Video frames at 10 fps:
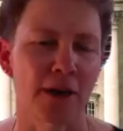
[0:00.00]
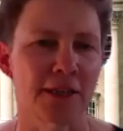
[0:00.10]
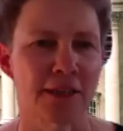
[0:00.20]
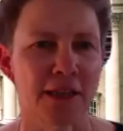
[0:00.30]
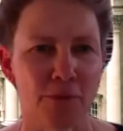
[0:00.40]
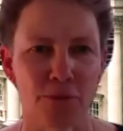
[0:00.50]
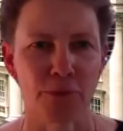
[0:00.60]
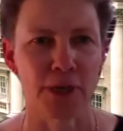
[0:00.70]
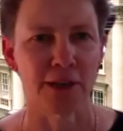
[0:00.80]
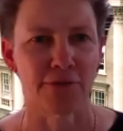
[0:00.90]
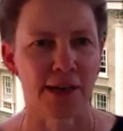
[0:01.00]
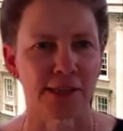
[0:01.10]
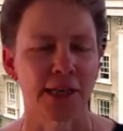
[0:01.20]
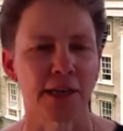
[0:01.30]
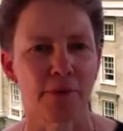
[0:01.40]
It, that really
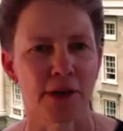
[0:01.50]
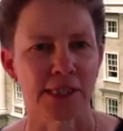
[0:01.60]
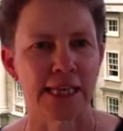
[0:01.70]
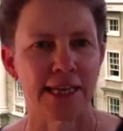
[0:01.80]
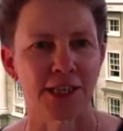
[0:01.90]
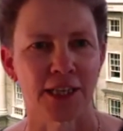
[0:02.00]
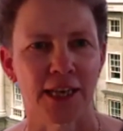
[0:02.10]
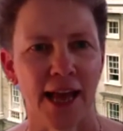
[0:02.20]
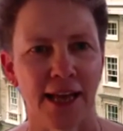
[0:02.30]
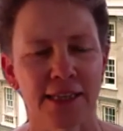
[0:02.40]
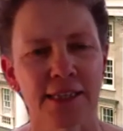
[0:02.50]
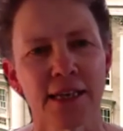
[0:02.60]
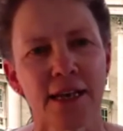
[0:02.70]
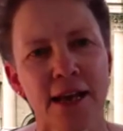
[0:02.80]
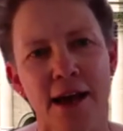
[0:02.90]
fascinating presentation. And
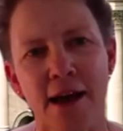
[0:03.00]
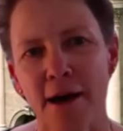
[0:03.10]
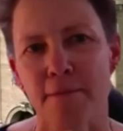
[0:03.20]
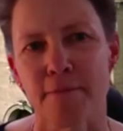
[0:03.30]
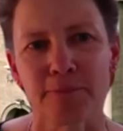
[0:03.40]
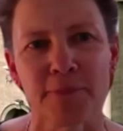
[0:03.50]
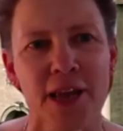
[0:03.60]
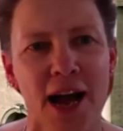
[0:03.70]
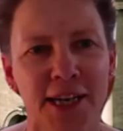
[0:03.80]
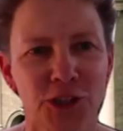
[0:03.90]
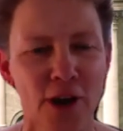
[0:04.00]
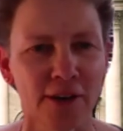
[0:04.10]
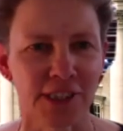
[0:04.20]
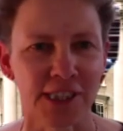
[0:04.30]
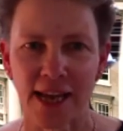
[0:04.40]
um, I do
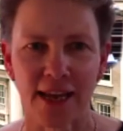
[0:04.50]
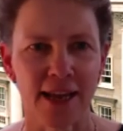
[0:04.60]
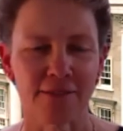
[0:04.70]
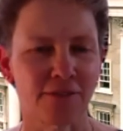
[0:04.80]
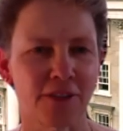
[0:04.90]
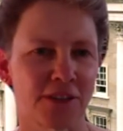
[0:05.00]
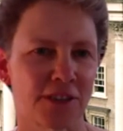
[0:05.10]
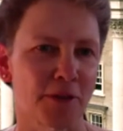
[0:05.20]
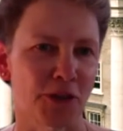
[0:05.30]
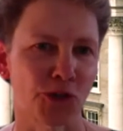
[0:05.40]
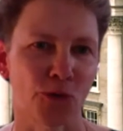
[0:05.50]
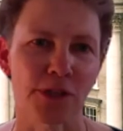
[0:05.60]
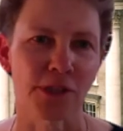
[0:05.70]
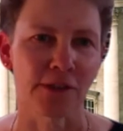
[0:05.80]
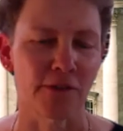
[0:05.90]
have to say that some of the
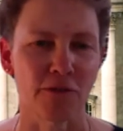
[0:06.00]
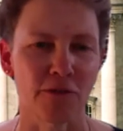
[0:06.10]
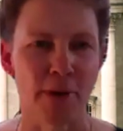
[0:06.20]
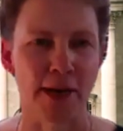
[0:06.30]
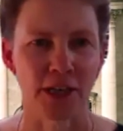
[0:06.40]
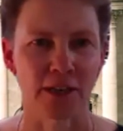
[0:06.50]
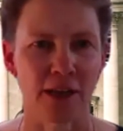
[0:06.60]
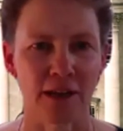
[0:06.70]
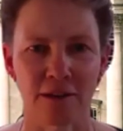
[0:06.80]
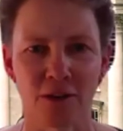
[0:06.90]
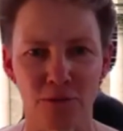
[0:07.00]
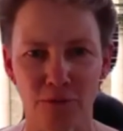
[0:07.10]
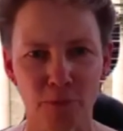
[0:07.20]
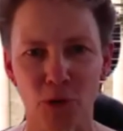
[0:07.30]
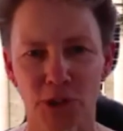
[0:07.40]
sources of information that you've
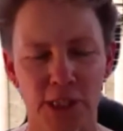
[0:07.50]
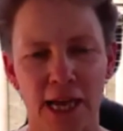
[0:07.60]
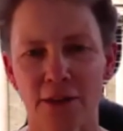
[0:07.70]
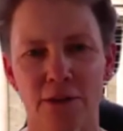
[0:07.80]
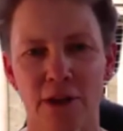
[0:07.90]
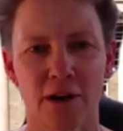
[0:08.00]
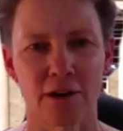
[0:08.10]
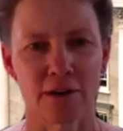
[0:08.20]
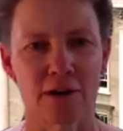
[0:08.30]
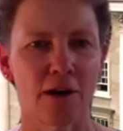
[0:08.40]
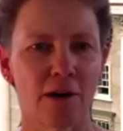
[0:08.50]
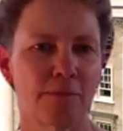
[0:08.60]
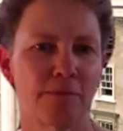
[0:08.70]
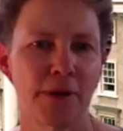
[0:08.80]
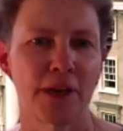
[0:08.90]
pulled together there are
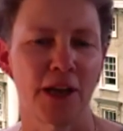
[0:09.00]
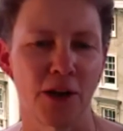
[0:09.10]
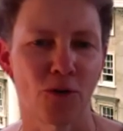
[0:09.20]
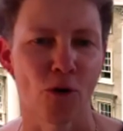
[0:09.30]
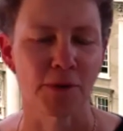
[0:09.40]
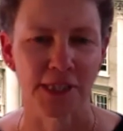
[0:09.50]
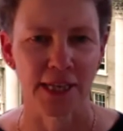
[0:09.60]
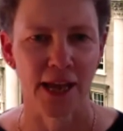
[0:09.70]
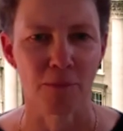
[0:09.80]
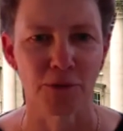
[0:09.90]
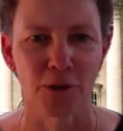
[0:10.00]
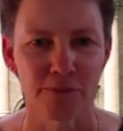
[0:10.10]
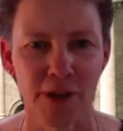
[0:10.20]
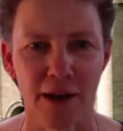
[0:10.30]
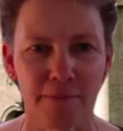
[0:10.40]
enormously helpful
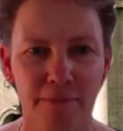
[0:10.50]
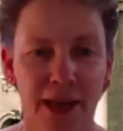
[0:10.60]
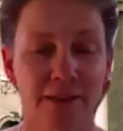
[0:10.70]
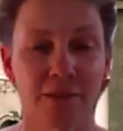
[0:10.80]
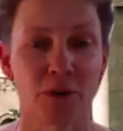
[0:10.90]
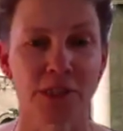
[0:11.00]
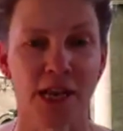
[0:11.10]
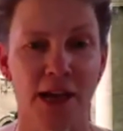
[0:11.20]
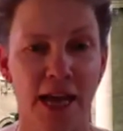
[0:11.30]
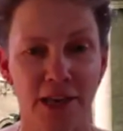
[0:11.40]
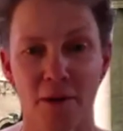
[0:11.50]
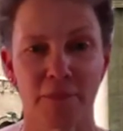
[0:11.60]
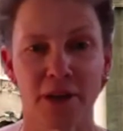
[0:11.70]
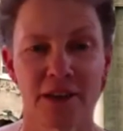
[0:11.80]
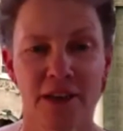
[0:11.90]
um, and ones I had not
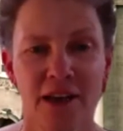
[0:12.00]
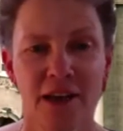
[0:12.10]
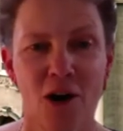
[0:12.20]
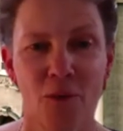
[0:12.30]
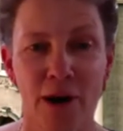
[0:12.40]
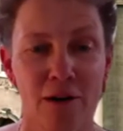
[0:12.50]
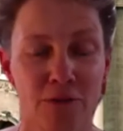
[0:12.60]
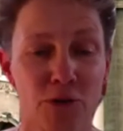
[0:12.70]
been aware of.